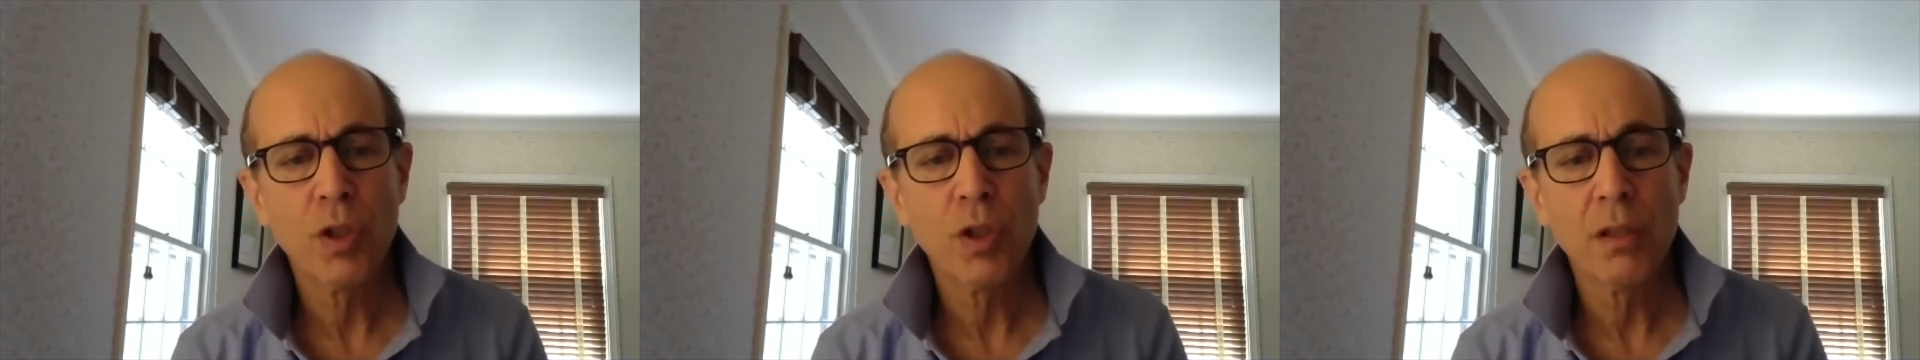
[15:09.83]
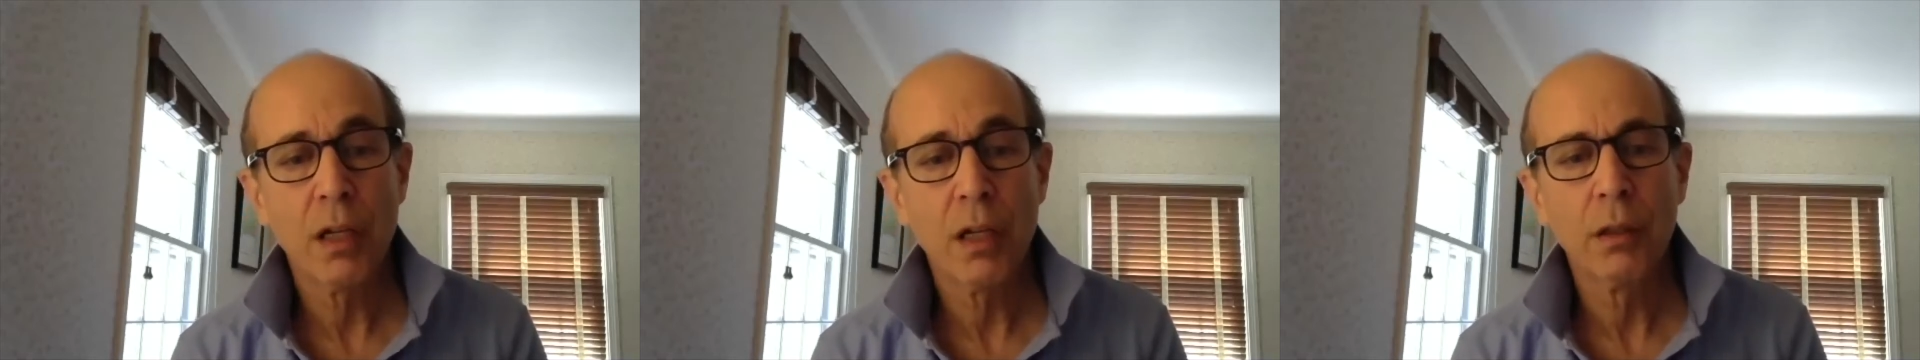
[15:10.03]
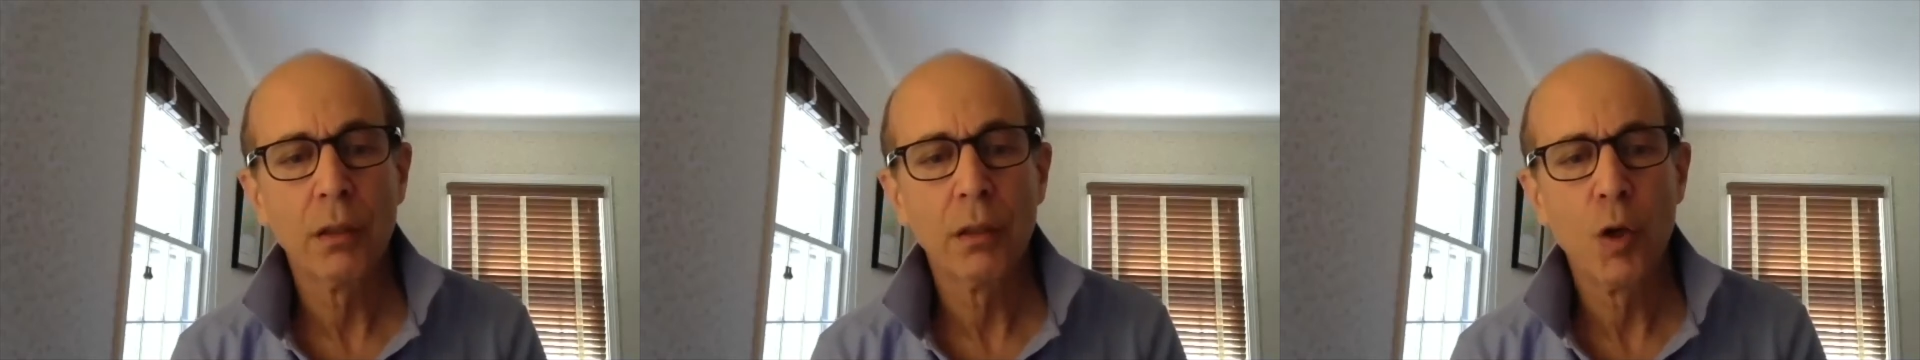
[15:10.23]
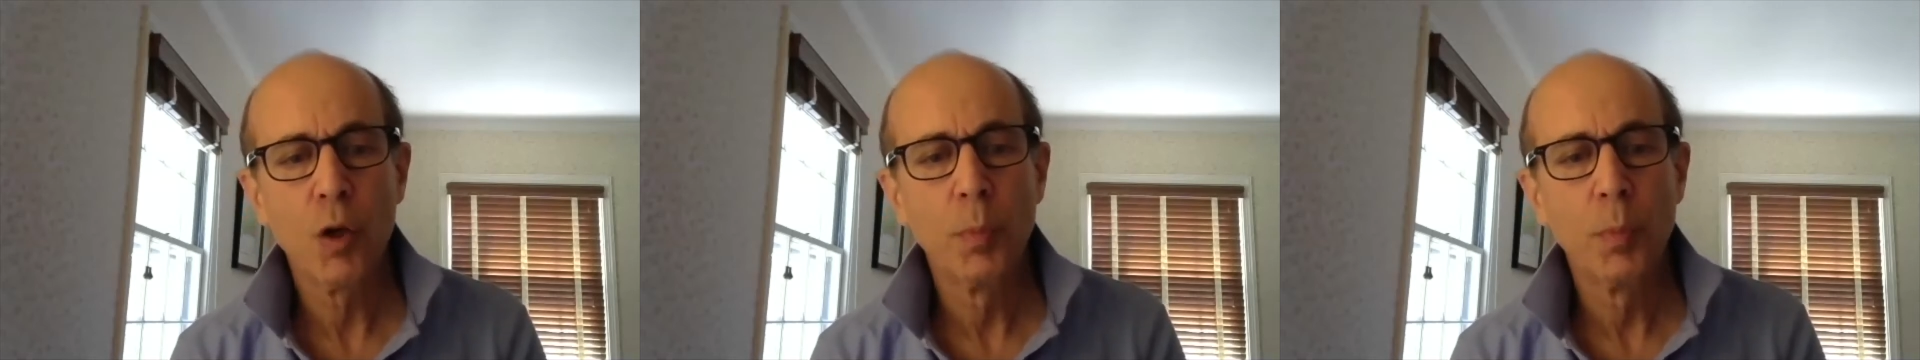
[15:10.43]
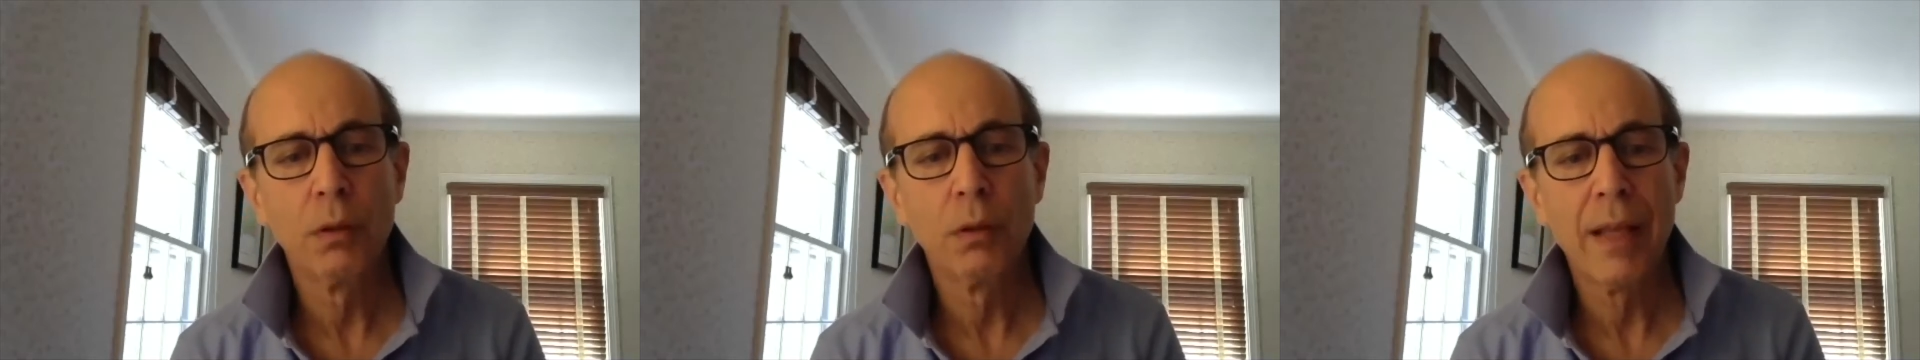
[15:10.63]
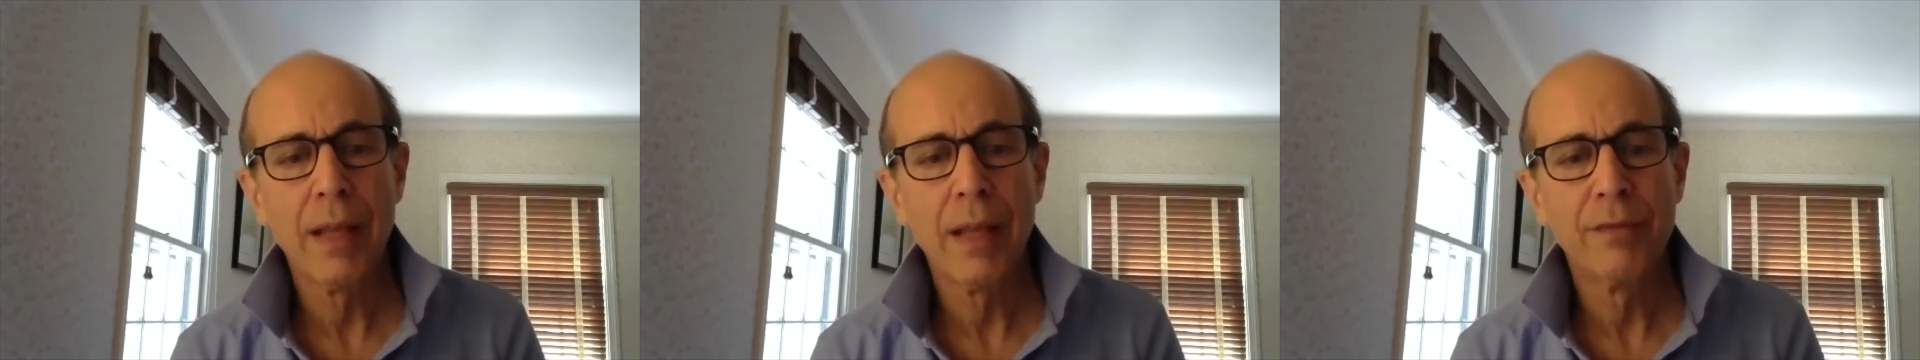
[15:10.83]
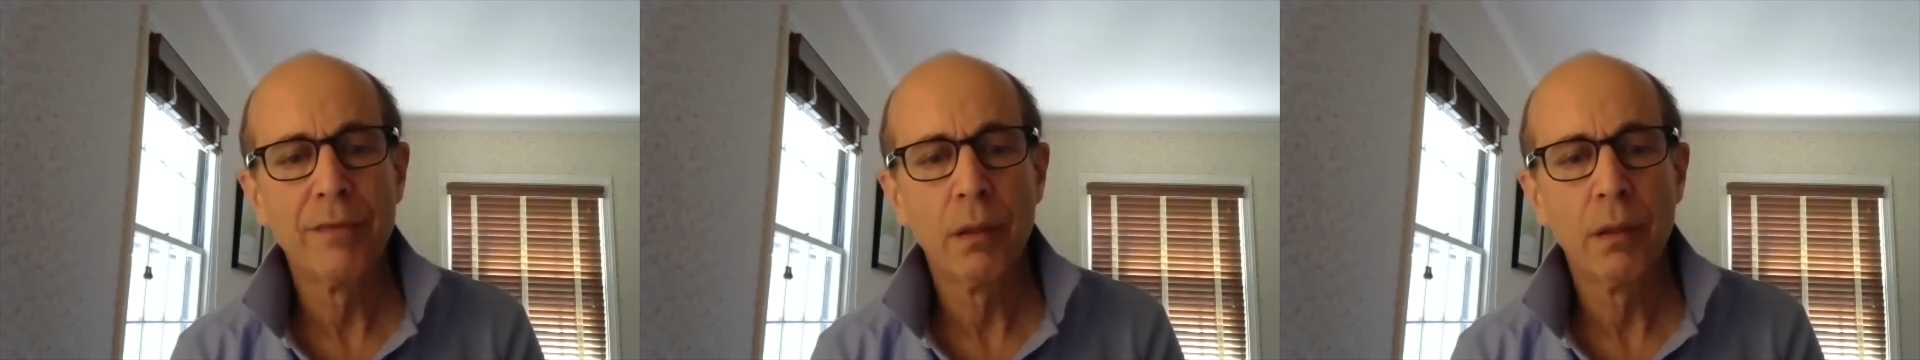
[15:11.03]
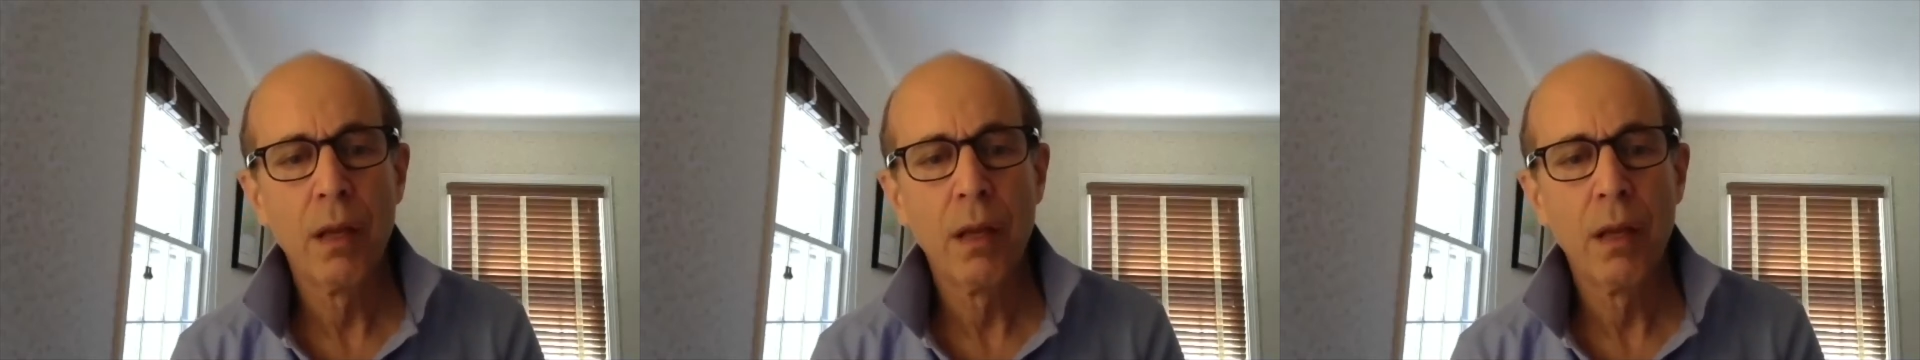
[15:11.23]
at a global level,